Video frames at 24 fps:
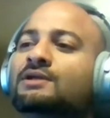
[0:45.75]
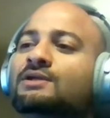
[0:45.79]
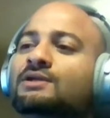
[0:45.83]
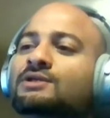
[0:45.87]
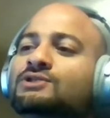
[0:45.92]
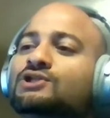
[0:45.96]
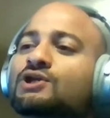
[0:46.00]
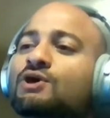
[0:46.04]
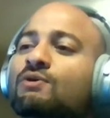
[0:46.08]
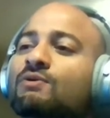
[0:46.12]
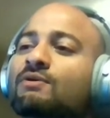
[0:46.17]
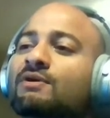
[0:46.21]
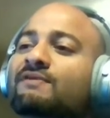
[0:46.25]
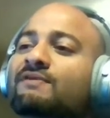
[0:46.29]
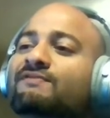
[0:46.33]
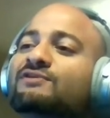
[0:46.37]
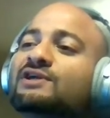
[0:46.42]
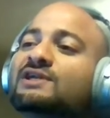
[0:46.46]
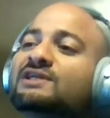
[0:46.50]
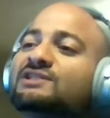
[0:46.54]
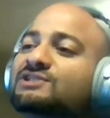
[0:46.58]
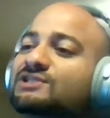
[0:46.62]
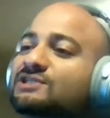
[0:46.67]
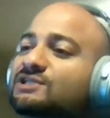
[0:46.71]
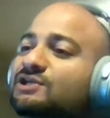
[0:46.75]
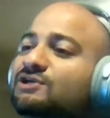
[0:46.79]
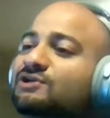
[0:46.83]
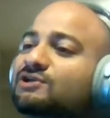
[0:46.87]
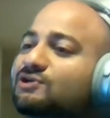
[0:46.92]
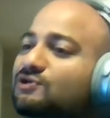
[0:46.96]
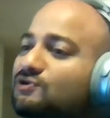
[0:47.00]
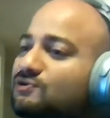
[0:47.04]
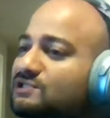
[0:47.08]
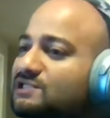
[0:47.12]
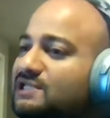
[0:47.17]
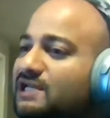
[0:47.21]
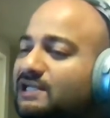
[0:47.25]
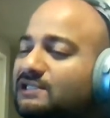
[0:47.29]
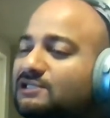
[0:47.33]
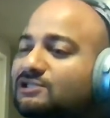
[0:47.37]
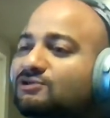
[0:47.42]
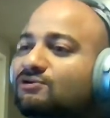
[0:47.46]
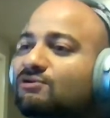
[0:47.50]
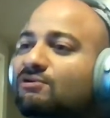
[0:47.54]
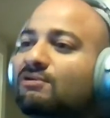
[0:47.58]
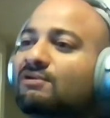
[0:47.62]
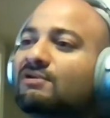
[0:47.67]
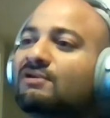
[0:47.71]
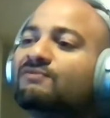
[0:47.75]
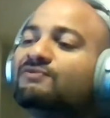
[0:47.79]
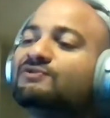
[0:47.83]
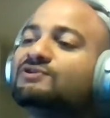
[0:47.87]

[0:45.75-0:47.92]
So if you continue to use that tool,